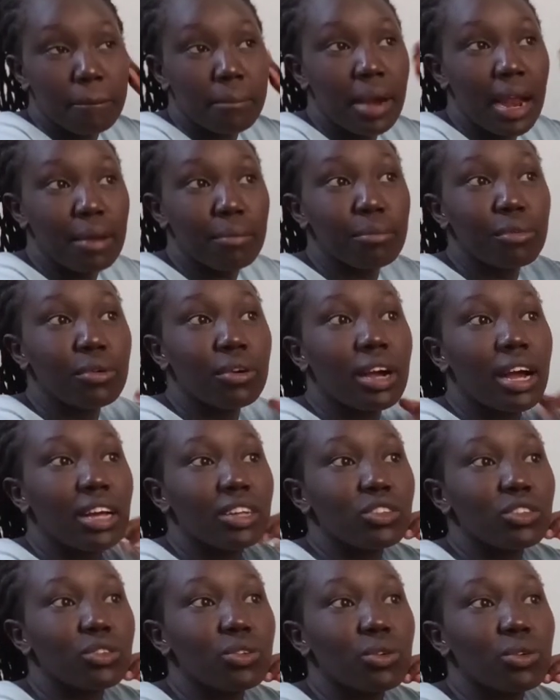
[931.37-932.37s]
brand
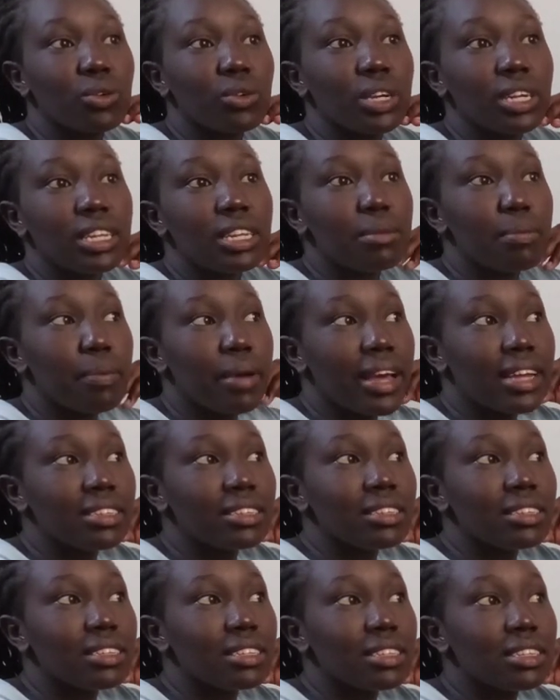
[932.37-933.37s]
booker, so it
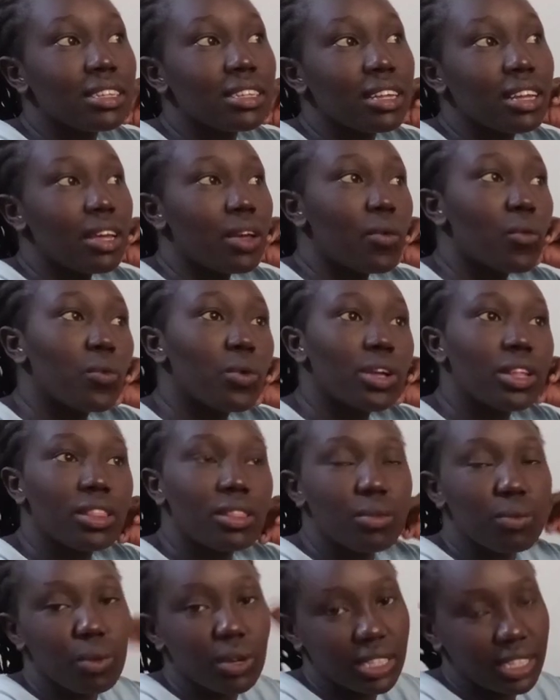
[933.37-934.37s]
depends
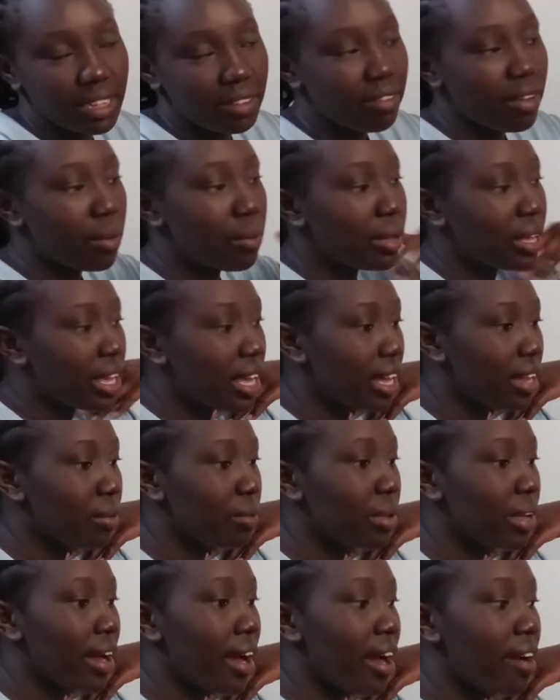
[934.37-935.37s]
with whatever
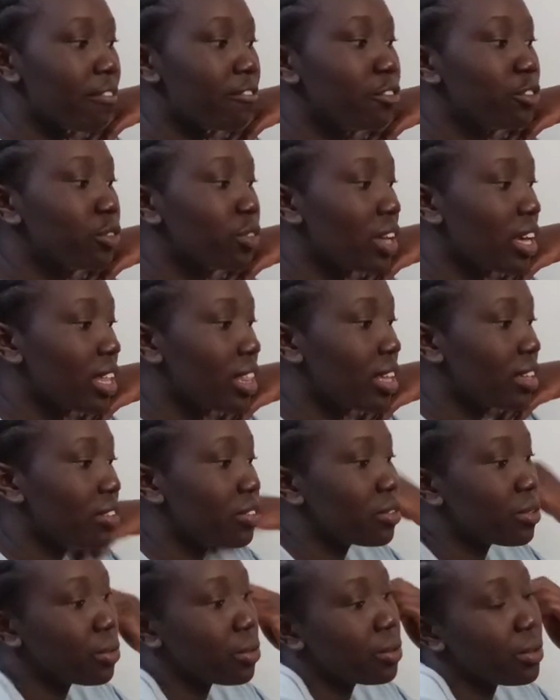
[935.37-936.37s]
weekend we have together.
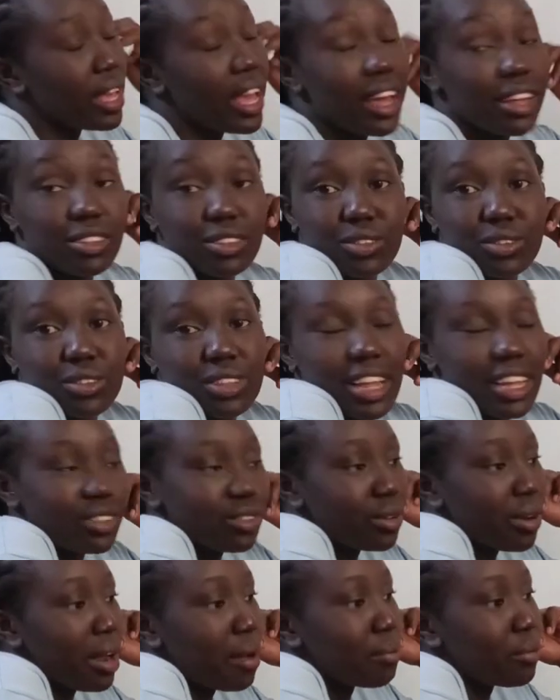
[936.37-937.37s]
So yeah, so
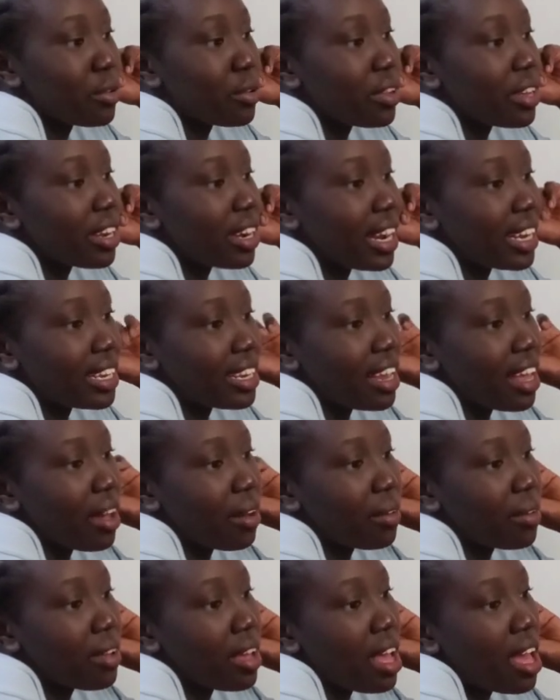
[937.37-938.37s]
that's what I'm doing right
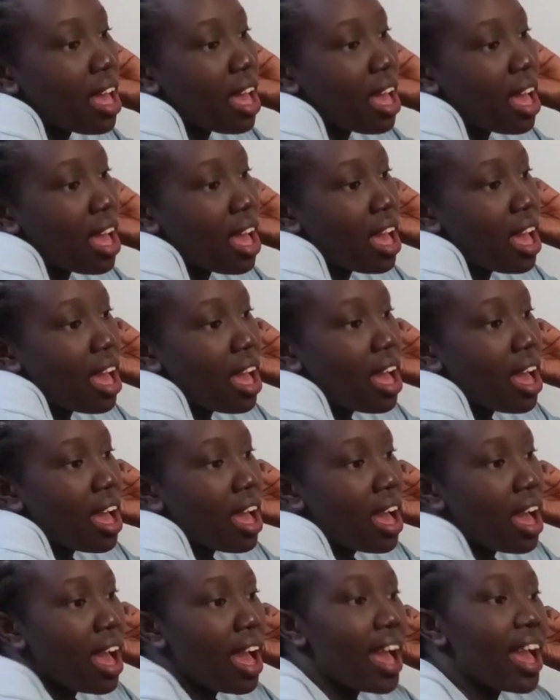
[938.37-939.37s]
now,
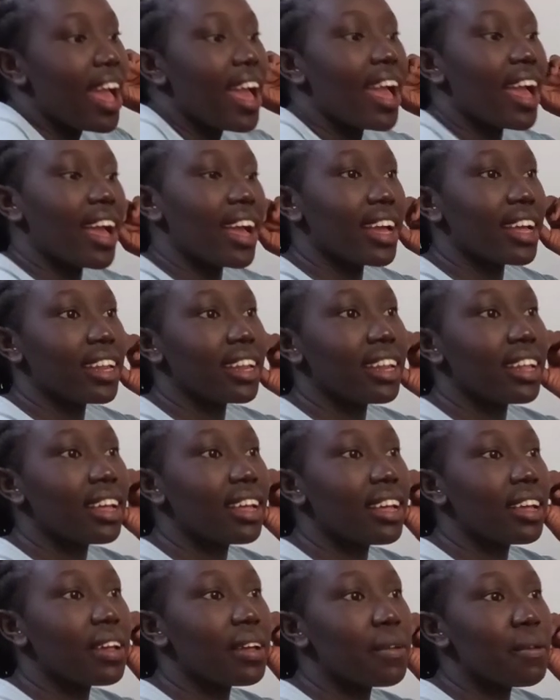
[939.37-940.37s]
and
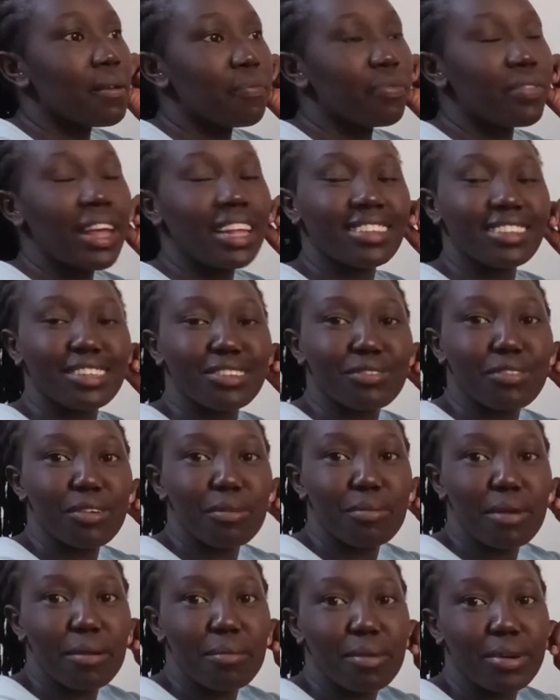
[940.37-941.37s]
that's it for
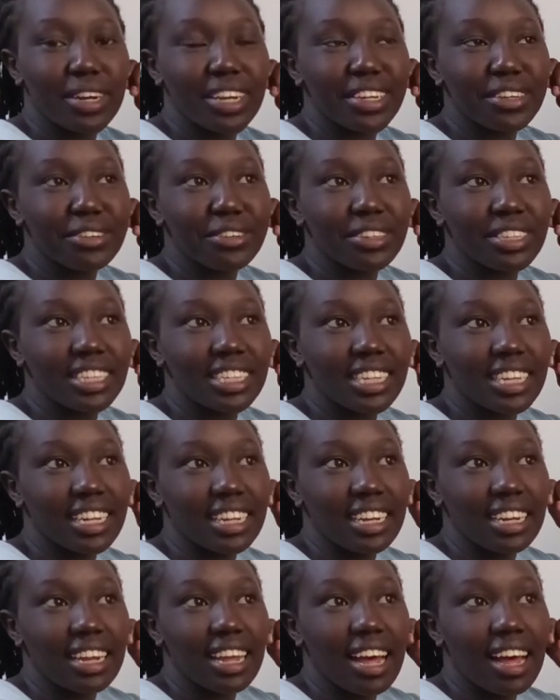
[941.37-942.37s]
my morning
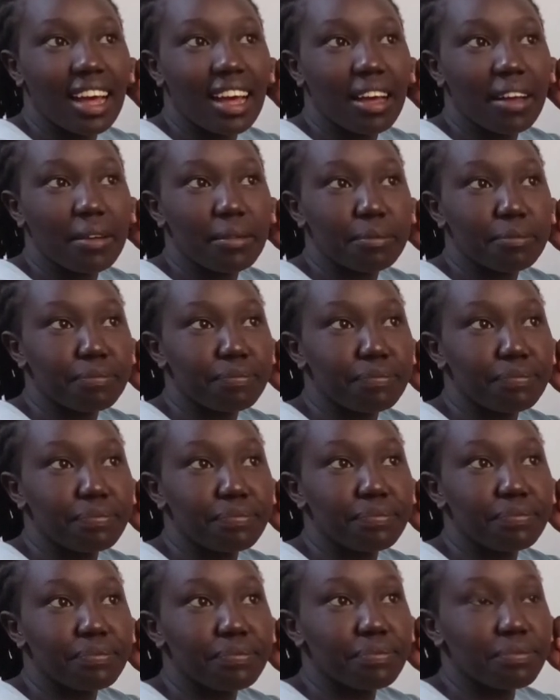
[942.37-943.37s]
routine.
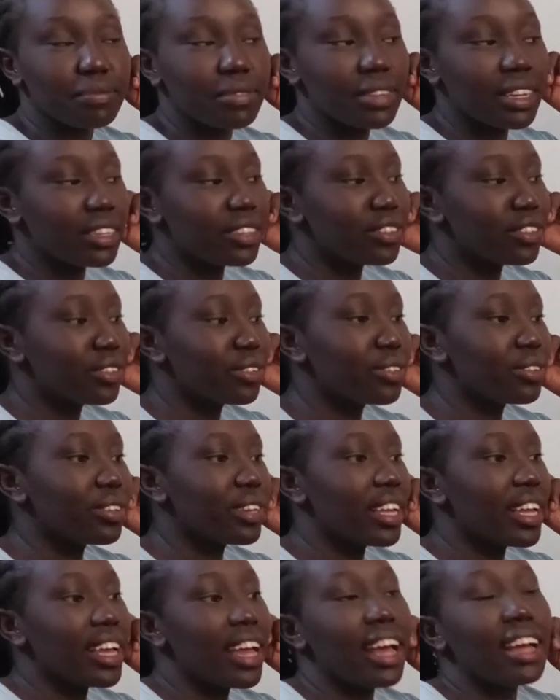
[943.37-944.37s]
So
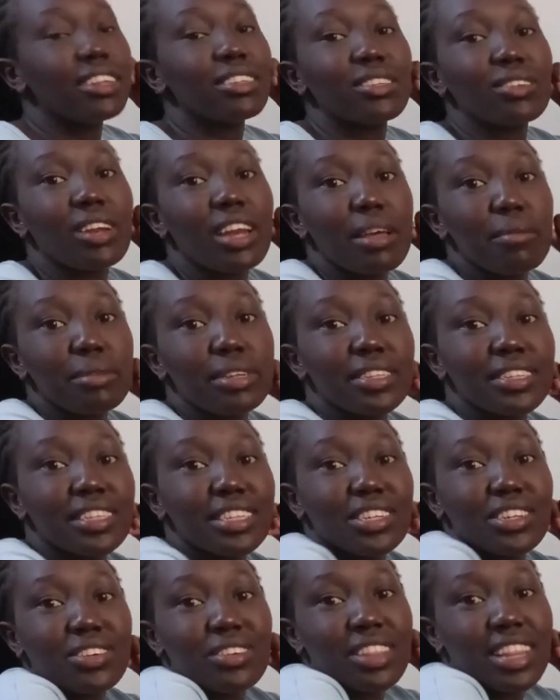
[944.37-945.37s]
yeah, so let me
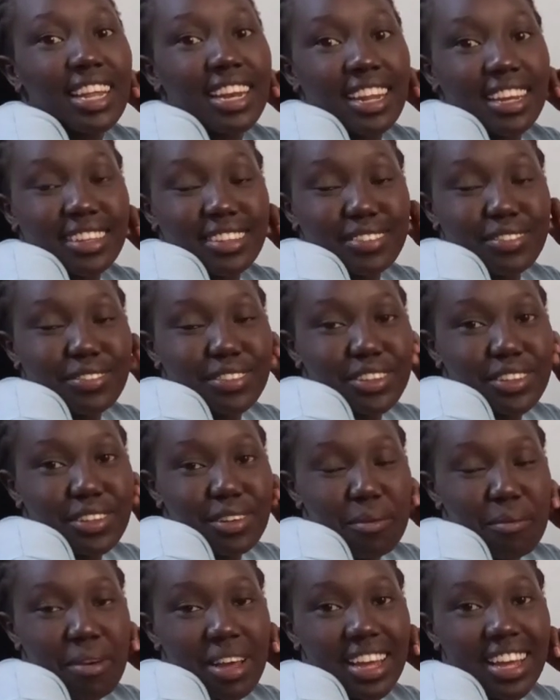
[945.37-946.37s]
see you on the next
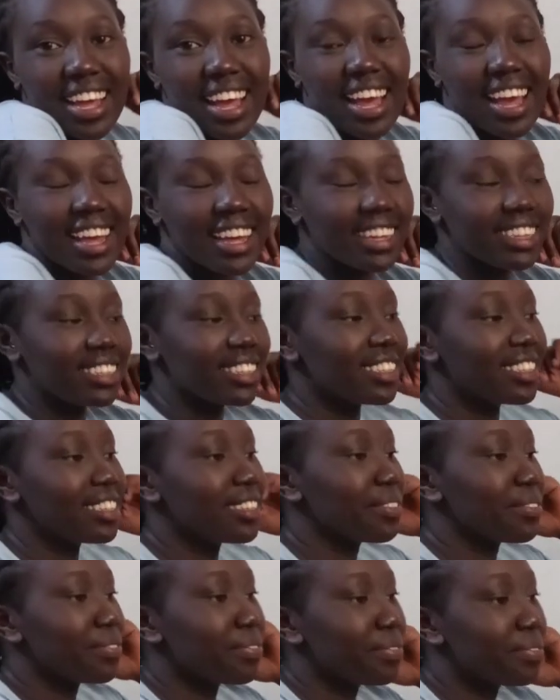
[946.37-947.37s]
video. Bye
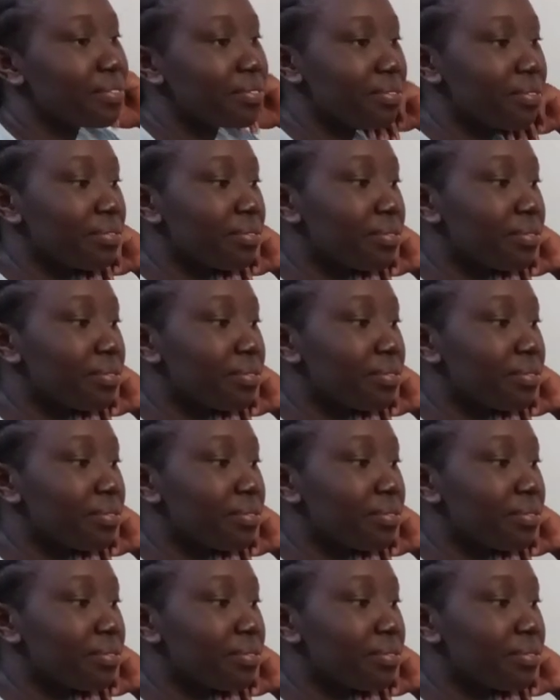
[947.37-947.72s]
guys.